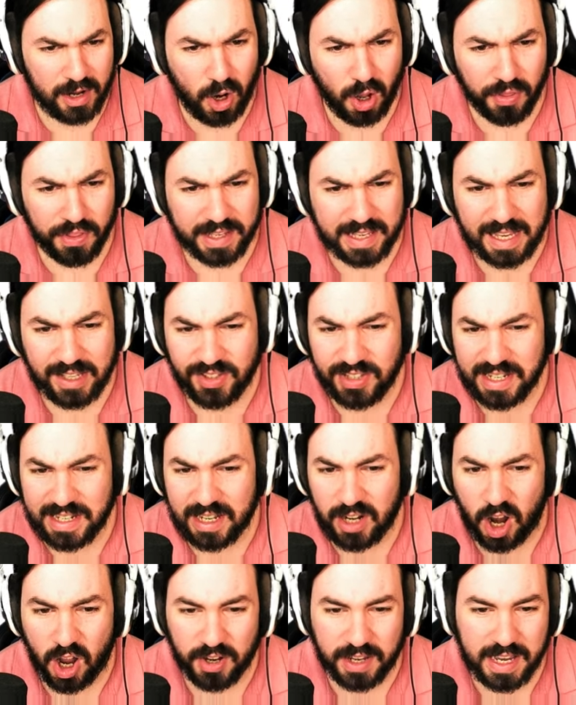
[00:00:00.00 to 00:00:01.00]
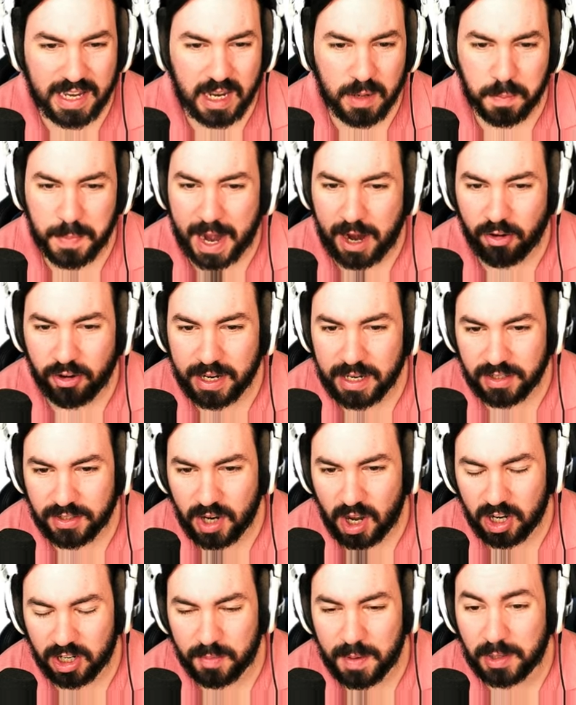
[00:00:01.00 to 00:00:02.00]
And all the kissing and hugging and marrying
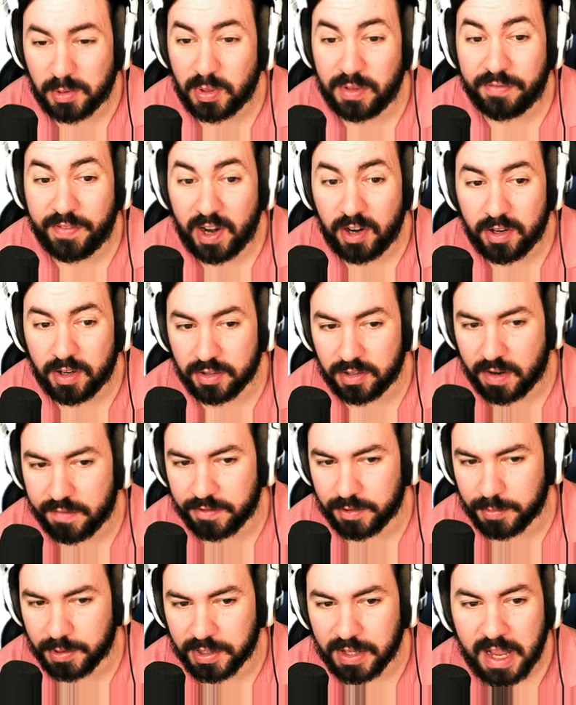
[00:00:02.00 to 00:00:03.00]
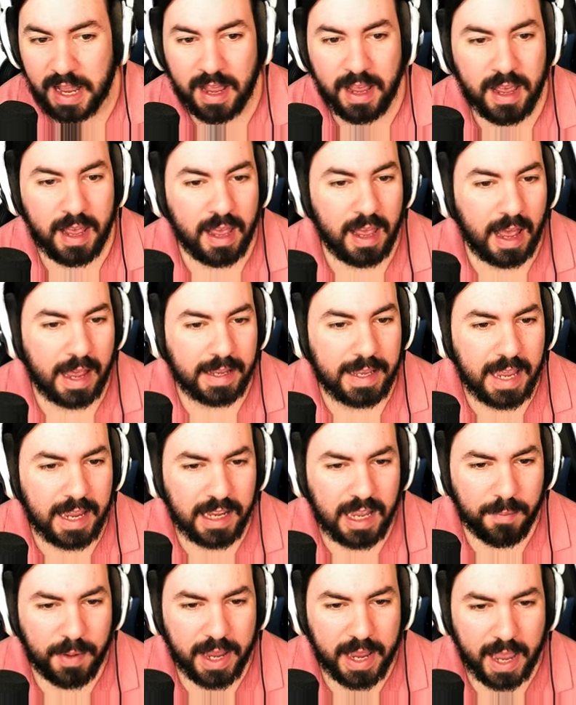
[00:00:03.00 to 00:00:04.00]
talk makes me very uncomfortable. I
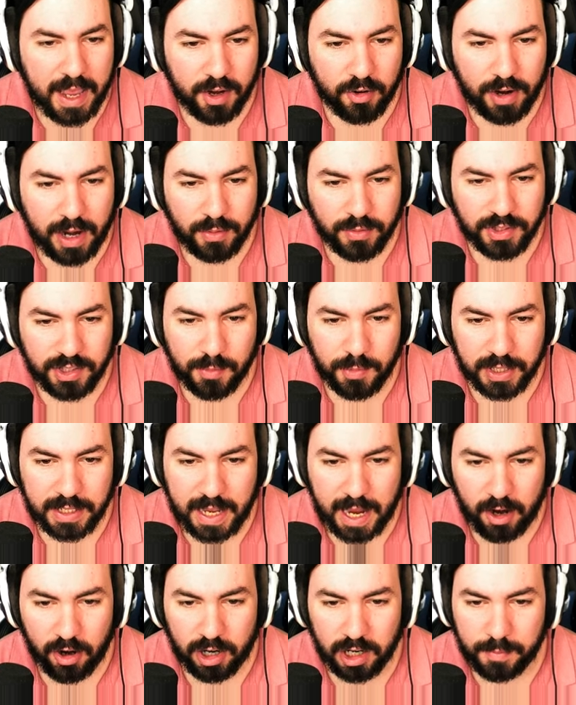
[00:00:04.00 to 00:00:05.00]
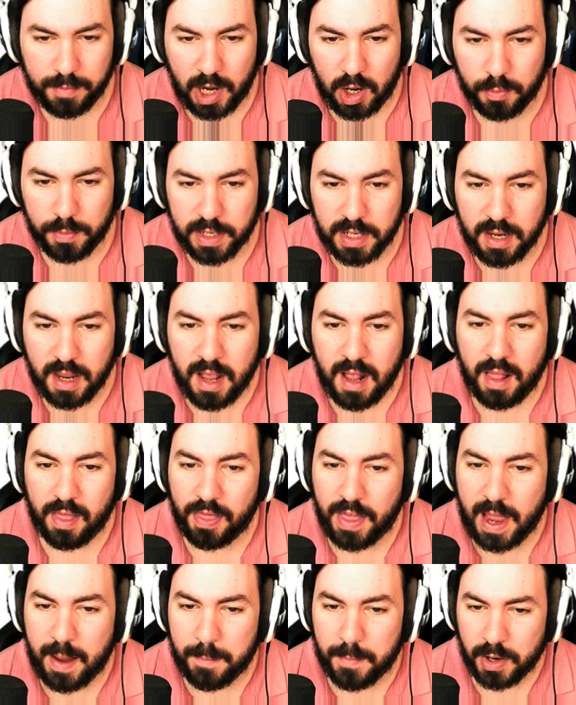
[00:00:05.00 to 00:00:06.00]
can't get my head around someone caring about me
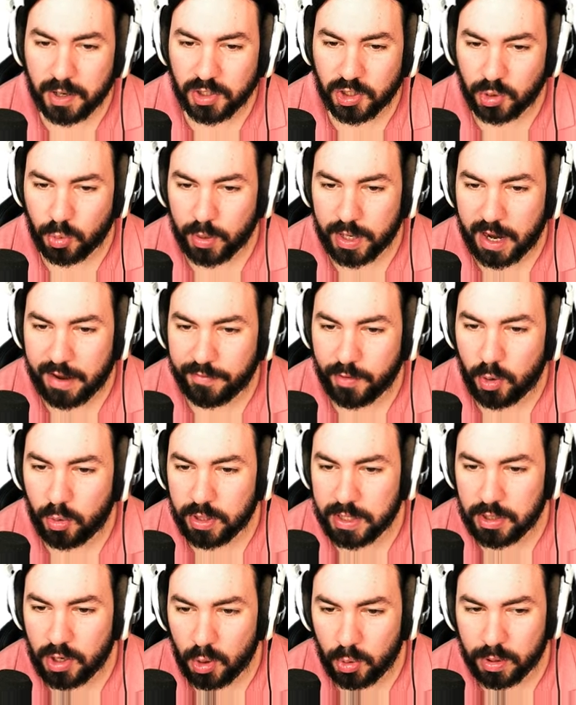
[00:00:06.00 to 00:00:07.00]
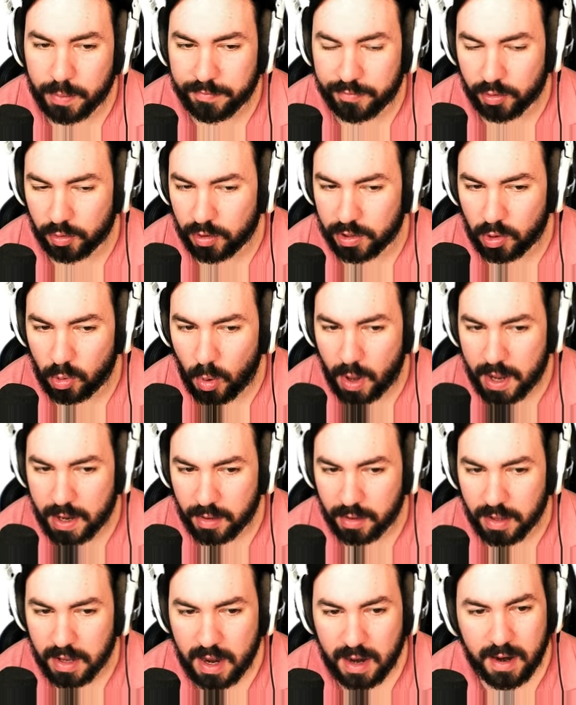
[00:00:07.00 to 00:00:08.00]
that much when I've only known them for a little
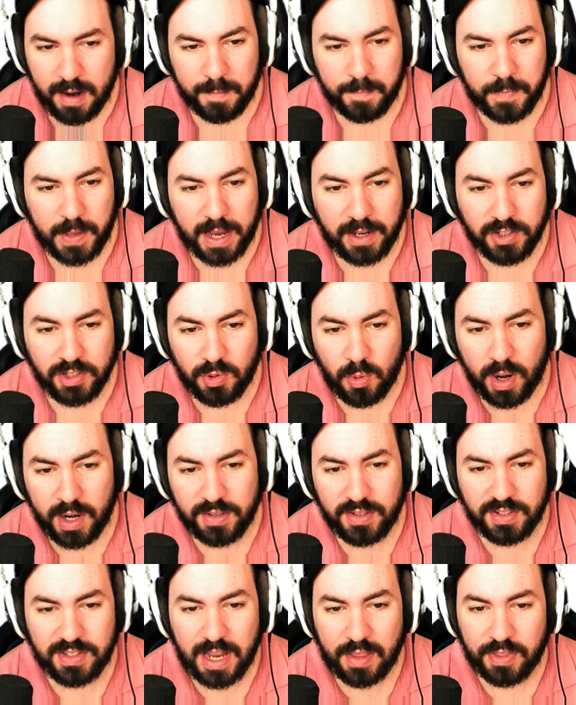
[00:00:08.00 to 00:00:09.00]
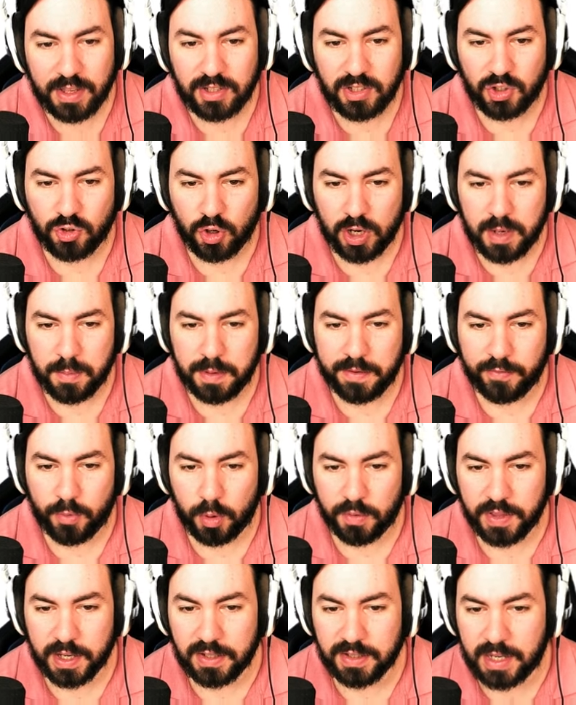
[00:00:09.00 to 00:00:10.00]
while. I just wanted to set things straight
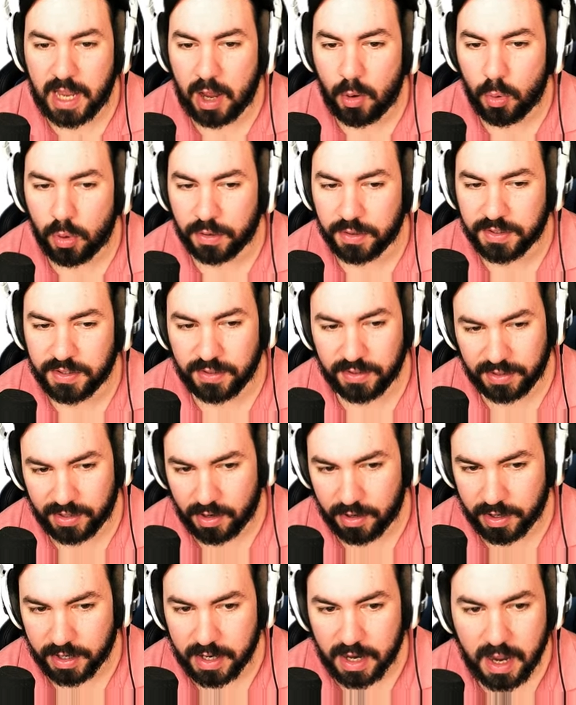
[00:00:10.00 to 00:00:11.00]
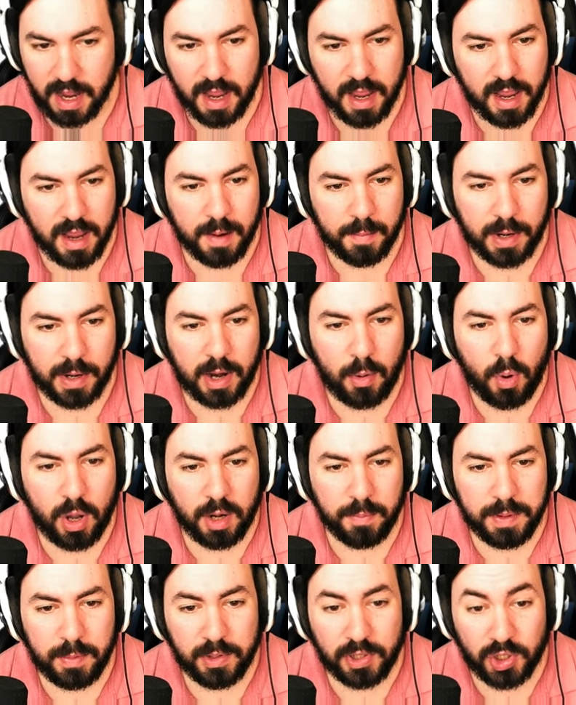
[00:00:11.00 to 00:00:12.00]
before things got worse, sorry. But I
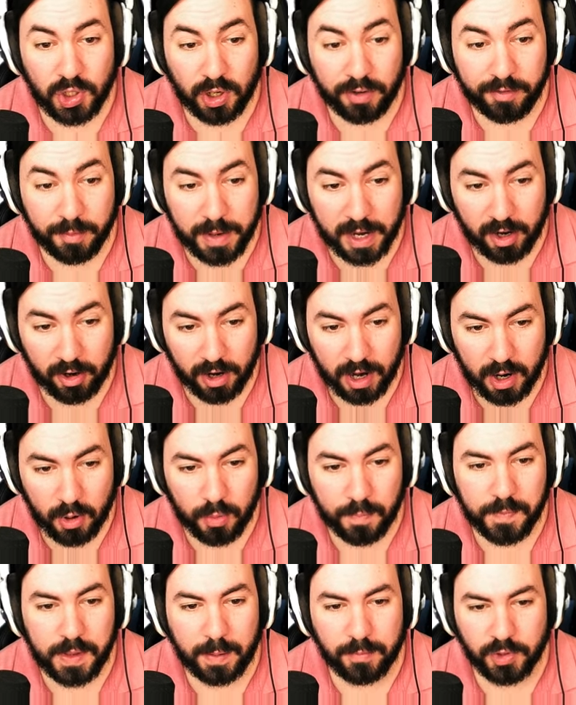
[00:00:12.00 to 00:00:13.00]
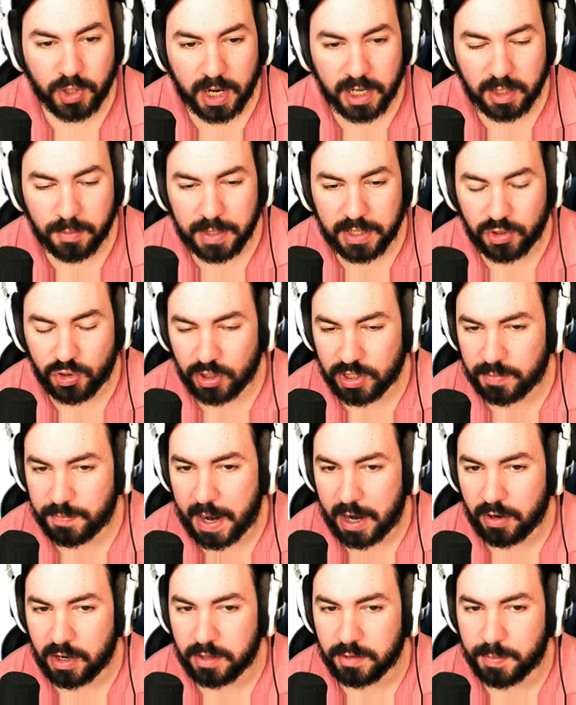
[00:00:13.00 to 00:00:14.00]
want to be mature from here out. I'm trying to be as
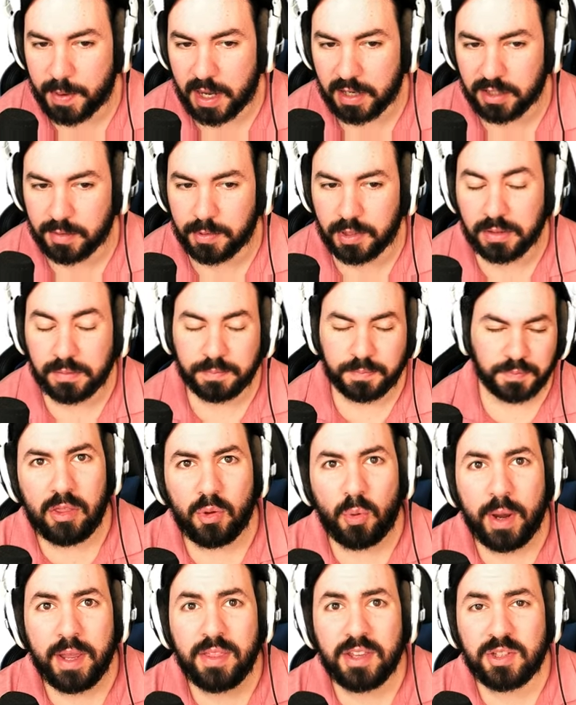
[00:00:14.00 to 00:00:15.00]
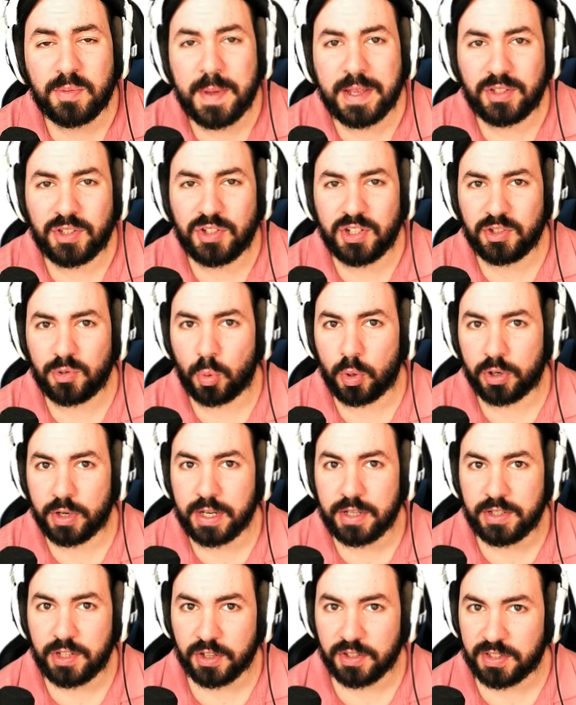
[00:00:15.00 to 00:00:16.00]
transparent as possible. Now, the way this message is
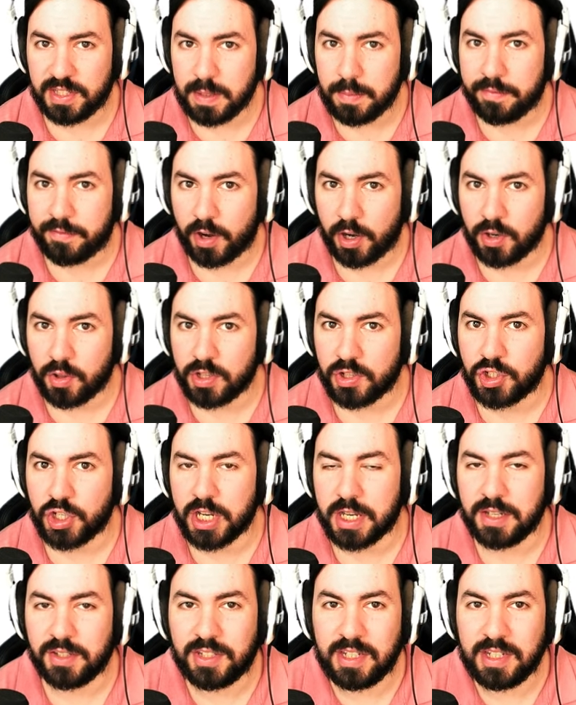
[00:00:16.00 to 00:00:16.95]
worded does seem very legit.